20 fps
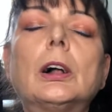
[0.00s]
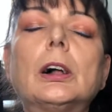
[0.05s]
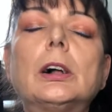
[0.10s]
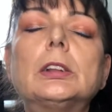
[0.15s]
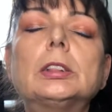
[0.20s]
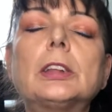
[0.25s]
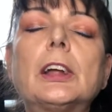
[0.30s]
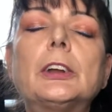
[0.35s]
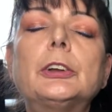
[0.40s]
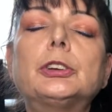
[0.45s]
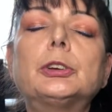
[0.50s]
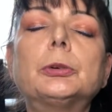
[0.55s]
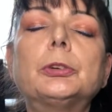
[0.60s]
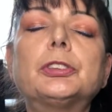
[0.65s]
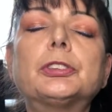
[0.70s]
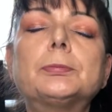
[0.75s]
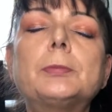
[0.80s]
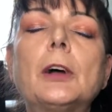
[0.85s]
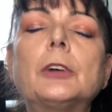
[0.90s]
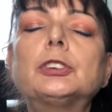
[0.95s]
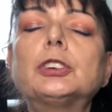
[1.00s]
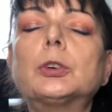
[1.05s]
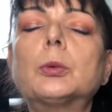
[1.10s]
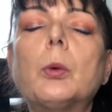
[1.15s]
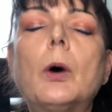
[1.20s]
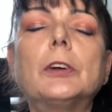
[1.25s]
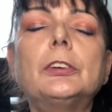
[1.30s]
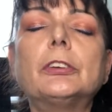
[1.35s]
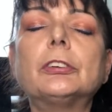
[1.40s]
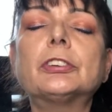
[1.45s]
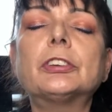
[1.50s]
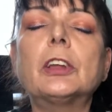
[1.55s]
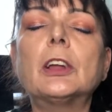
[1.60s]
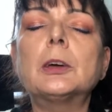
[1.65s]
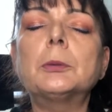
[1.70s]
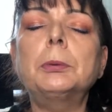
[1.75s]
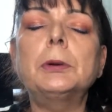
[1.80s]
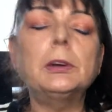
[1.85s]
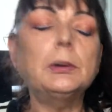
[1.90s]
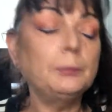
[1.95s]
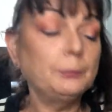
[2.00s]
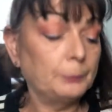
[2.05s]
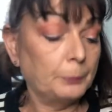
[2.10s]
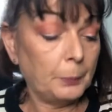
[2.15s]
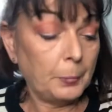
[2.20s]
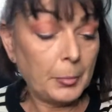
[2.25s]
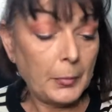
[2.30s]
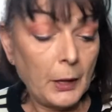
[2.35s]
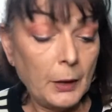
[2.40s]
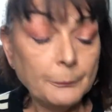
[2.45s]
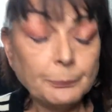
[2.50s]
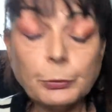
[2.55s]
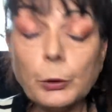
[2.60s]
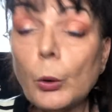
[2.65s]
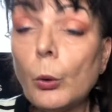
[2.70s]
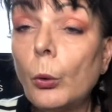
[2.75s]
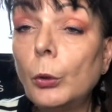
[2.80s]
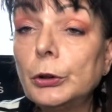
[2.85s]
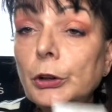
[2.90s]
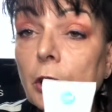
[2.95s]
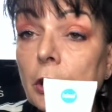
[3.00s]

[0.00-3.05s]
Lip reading: let it do its magic while you're sleeping. Or you